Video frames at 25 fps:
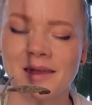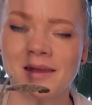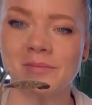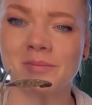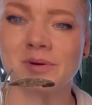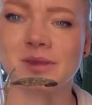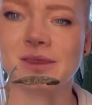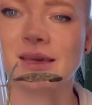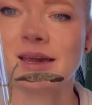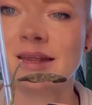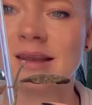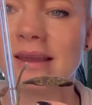
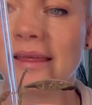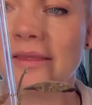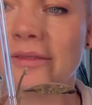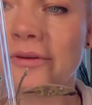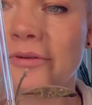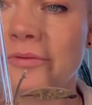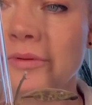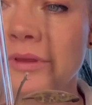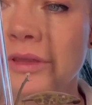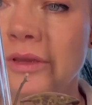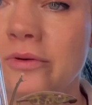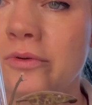But another
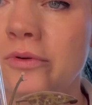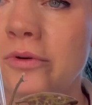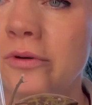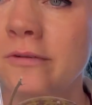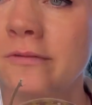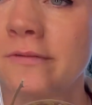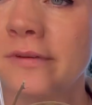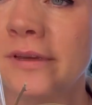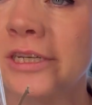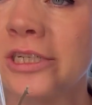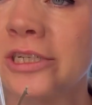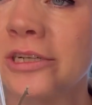really cool
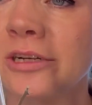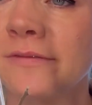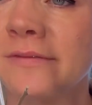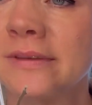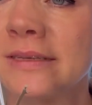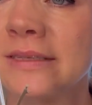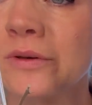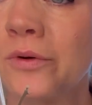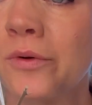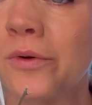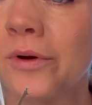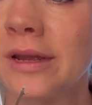feature of
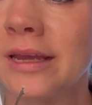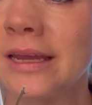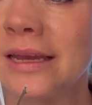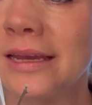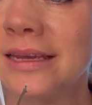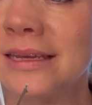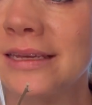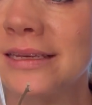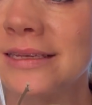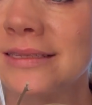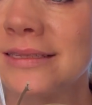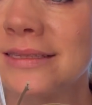this Hoya
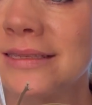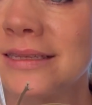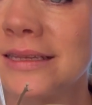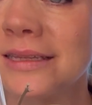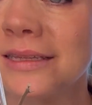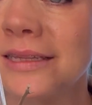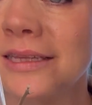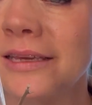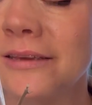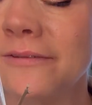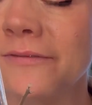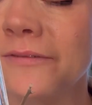is the
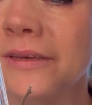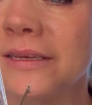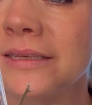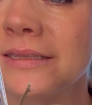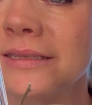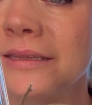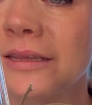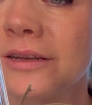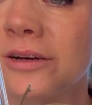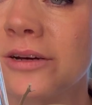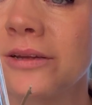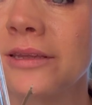leaf is
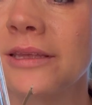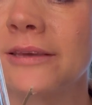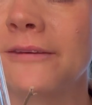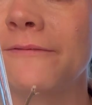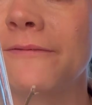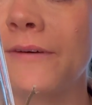literally